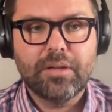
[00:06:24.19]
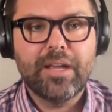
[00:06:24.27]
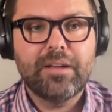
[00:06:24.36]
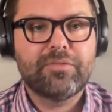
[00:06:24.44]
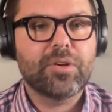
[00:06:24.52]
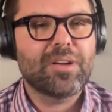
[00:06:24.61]
I
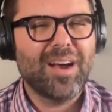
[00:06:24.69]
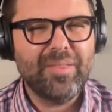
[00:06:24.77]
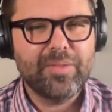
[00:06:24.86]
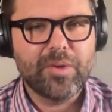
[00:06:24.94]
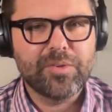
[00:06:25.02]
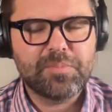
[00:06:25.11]
had
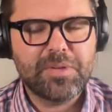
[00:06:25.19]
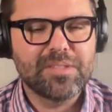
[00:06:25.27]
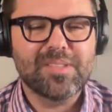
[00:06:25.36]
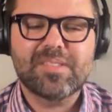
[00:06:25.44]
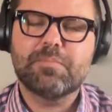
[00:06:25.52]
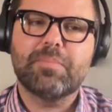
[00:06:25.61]
forgotten those
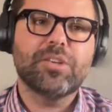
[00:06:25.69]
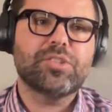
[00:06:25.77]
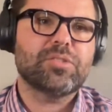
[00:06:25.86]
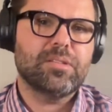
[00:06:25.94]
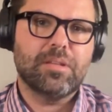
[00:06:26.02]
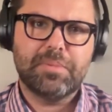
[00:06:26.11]
periods,
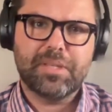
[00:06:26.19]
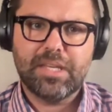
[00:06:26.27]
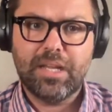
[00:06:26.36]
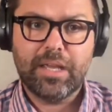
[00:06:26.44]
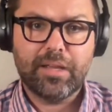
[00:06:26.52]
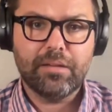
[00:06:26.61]
especially at the
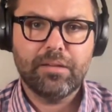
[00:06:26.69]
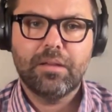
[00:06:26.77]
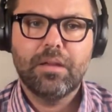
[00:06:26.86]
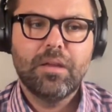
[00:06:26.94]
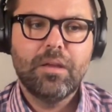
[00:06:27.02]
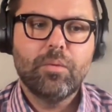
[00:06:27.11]
beginning
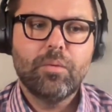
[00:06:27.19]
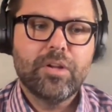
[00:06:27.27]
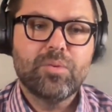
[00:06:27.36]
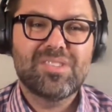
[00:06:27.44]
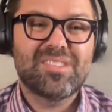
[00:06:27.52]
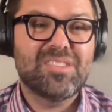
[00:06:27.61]
when
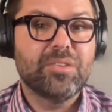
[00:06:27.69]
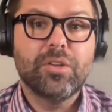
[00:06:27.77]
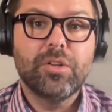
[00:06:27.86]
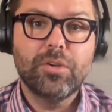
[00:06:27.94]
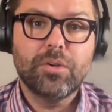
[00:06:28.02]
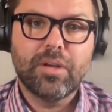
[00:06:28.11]
it was still
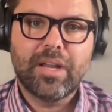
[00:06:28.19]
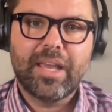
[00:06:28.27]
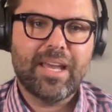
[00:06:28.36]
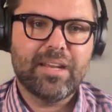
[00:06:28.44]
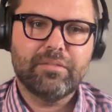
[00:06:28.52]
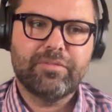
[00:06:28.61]
new and I
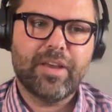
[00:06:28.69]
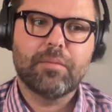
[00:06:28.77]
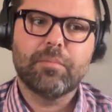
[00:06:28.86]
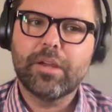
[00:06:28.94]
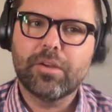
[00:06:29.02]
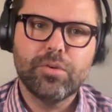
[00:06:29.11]
hadn't
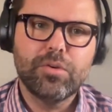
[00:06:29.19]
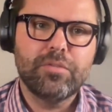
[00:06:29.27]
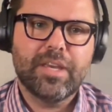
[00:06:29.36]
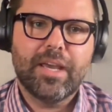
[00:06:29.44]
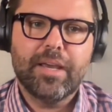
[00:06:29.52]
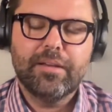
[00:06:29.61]
found my
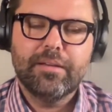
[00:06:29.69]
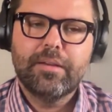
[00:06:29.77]
groove yet.